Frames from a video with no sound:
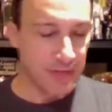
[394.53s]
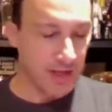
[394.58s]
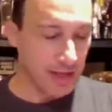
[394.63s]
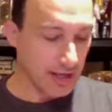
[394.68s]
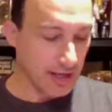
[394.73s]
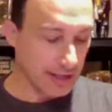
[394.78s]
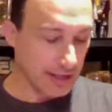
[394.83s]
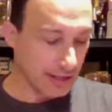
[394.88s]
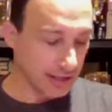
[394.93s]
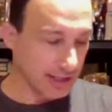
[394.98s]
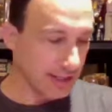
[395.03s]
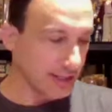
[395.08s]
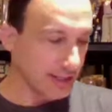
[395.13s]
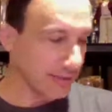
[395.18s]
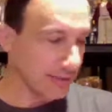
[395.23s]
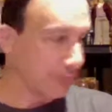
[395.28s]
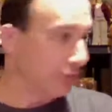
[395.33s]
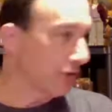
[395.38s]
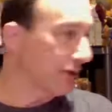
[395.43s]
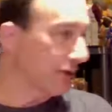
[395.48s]
and I'd like
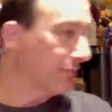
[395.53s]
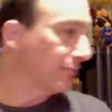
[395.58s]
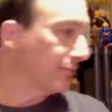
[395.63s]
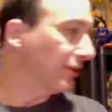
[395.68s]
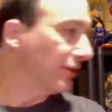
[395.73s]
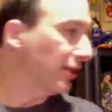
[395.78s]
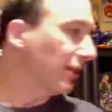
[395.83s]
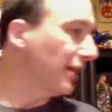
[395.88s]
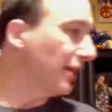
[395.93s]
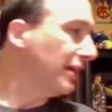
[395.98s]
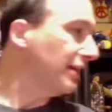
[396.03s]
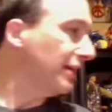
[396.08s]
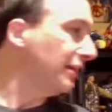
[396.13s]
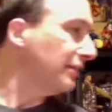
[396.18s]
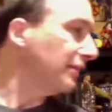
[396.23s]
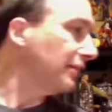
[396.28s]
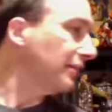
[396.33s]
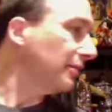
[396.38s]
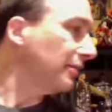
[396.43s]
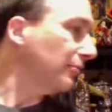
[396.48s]
to bring him to
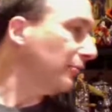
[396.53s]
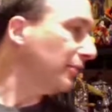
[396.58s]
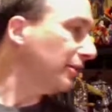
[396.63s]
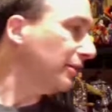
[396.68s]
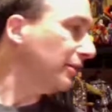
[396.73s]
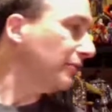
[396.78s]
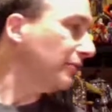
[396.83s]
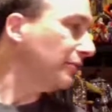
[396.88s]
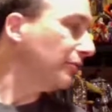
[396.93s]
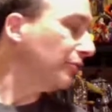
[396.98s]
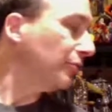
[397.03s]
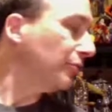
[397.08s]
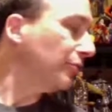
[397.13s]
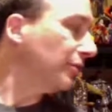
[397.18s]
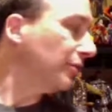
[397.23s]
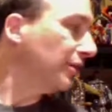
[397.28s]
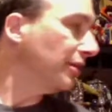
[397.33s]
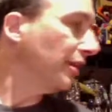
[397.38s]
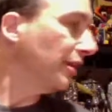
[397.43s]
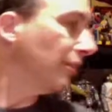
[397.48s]
light, and I'm looking for
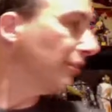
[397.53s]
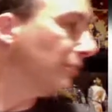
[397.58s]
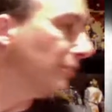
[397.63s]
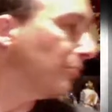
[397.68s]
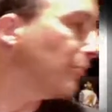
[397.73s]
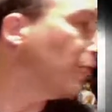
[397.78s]
the other